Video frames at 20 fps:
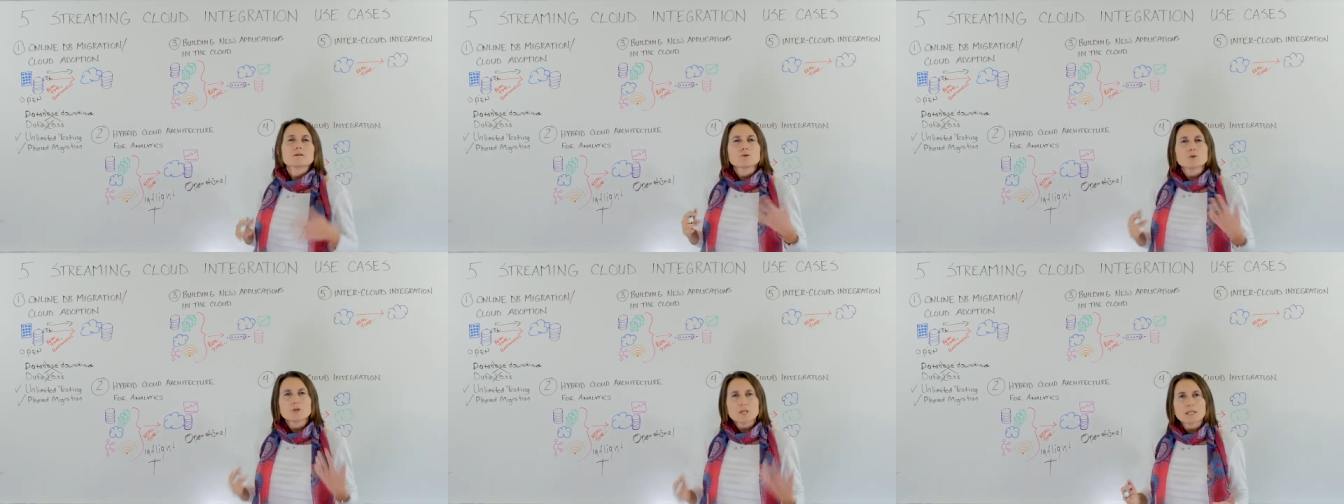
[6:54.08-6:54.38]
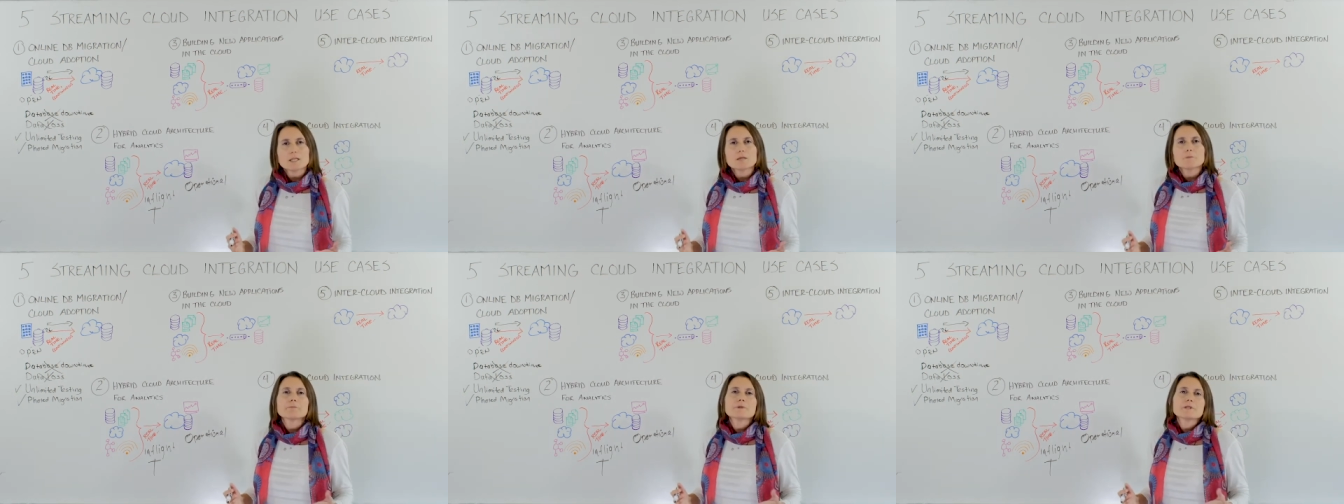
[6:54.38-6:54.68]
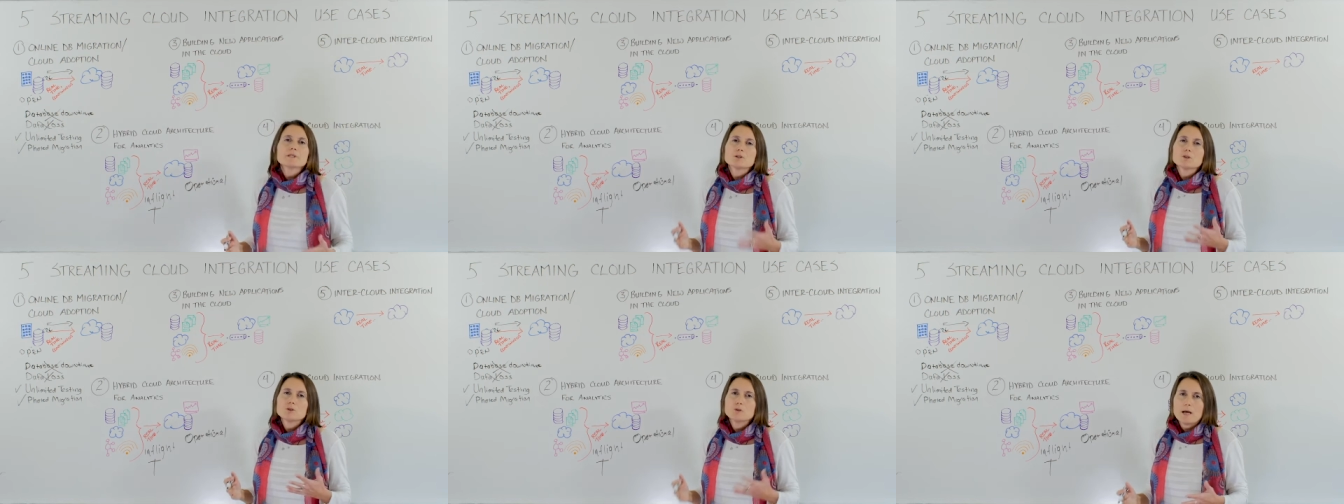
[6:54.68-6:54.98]
quickly
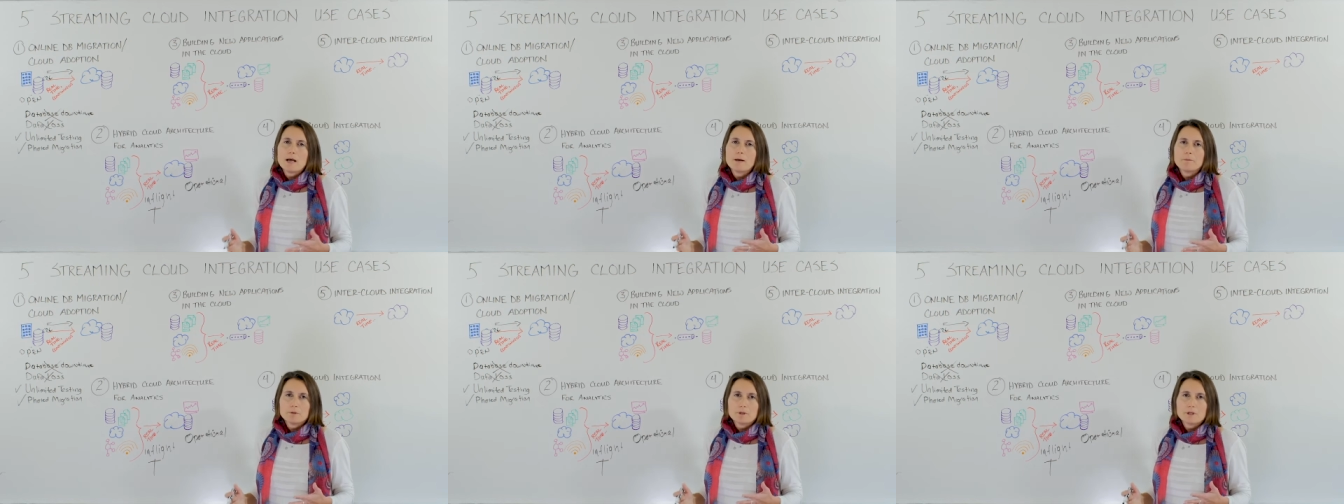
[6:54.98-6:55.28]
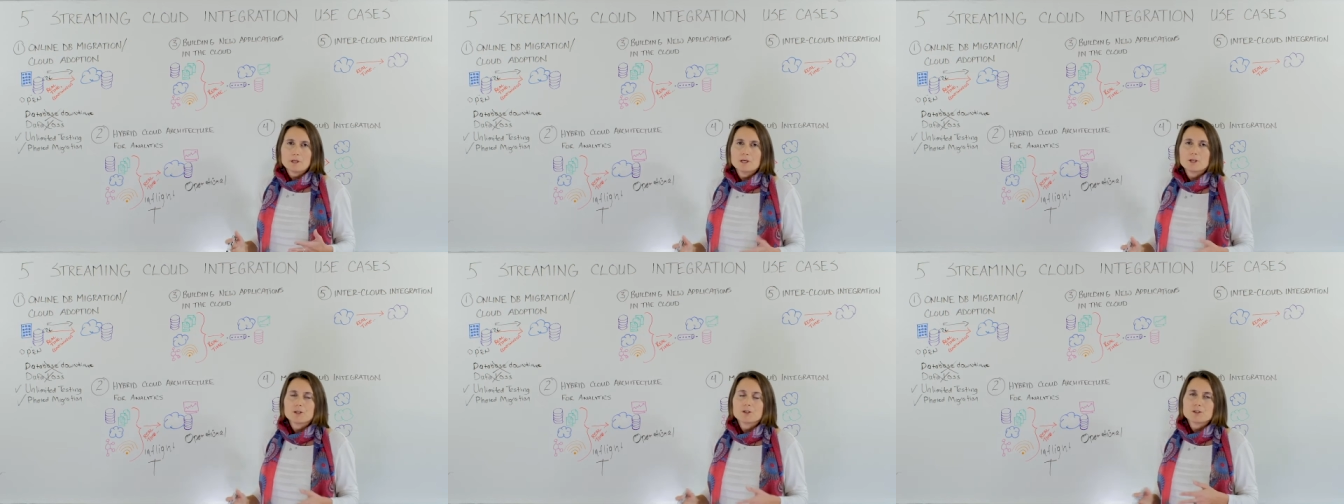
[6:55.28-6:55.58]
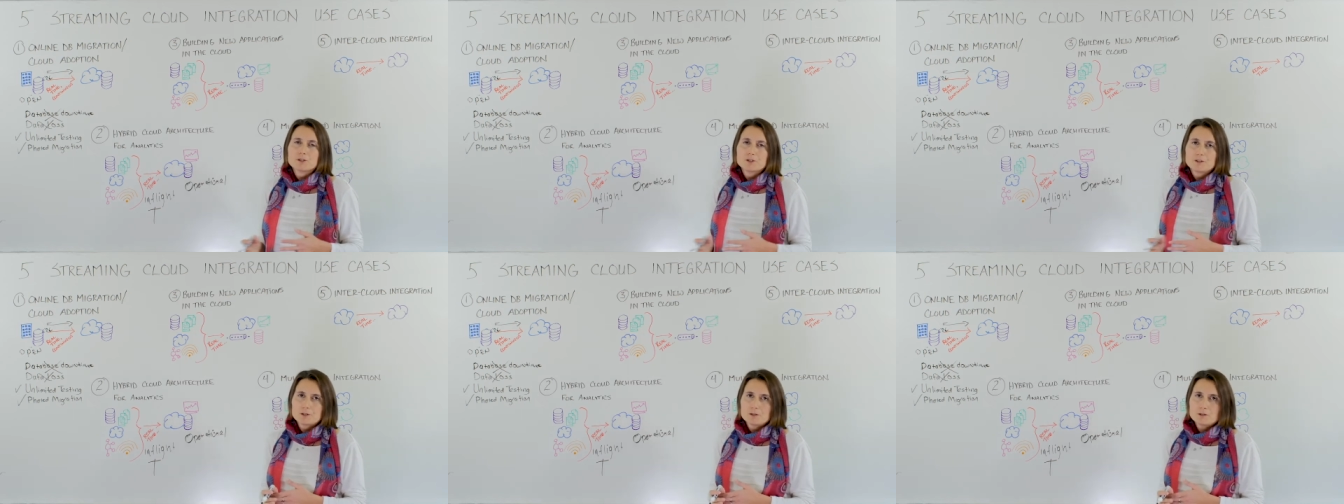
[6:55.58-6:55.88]
build new
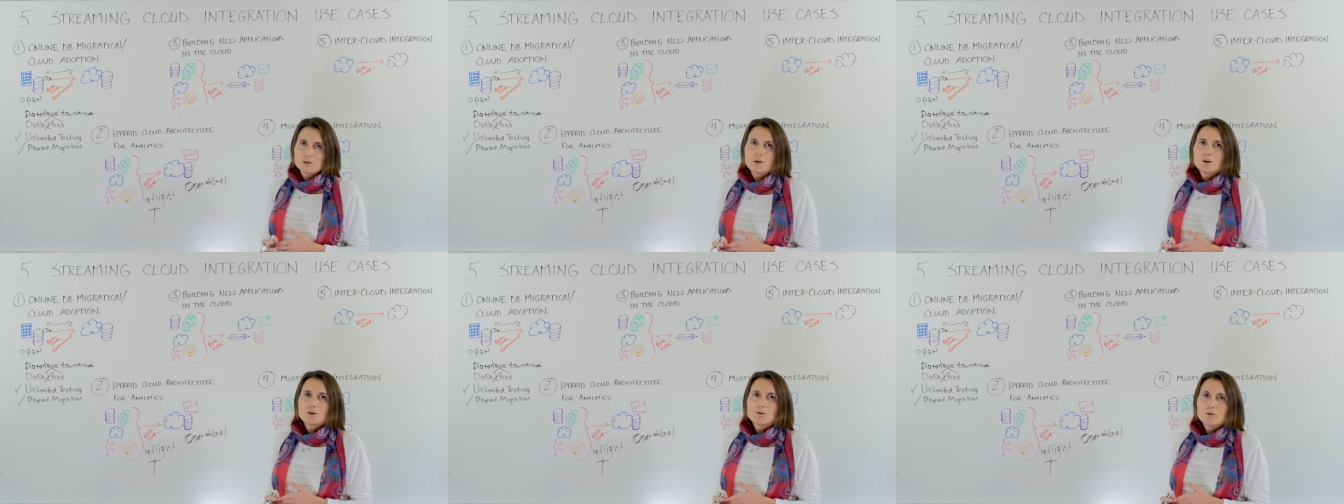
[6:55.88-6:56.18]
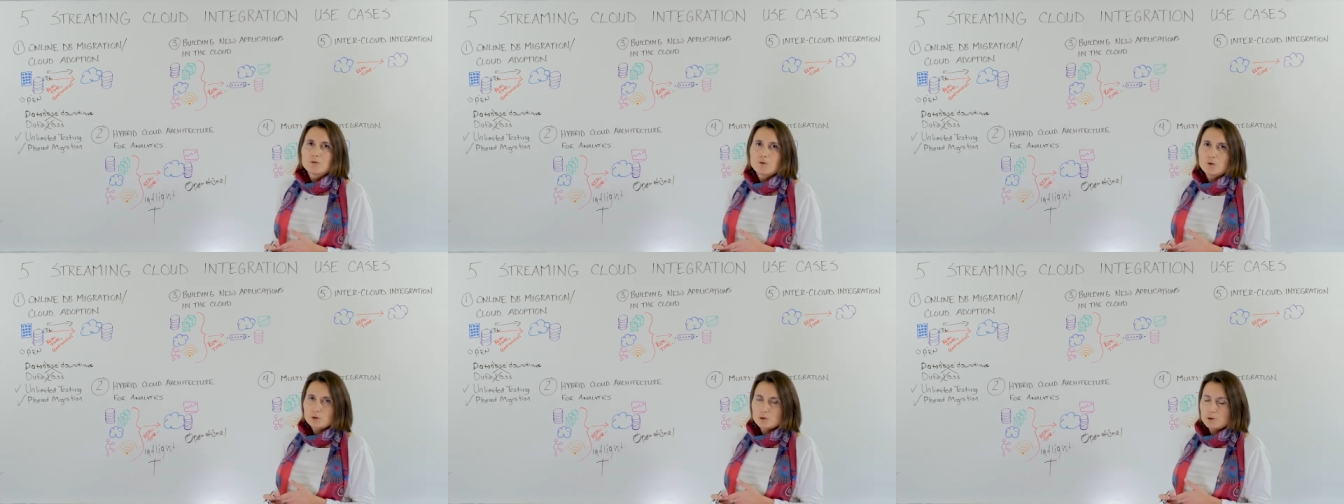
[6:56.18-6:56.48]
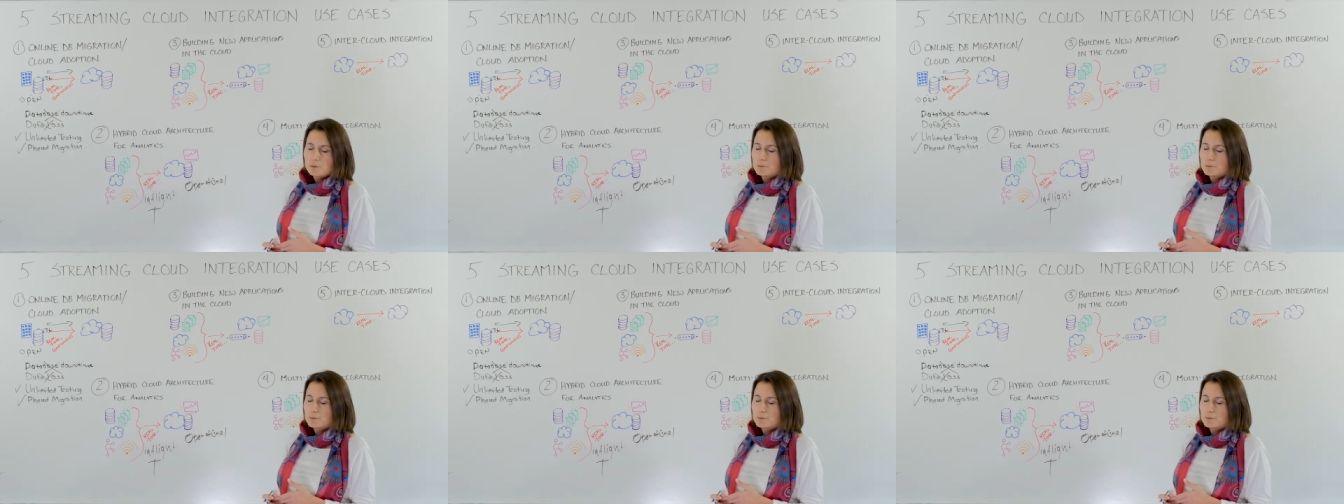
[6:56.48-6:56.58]
applications for your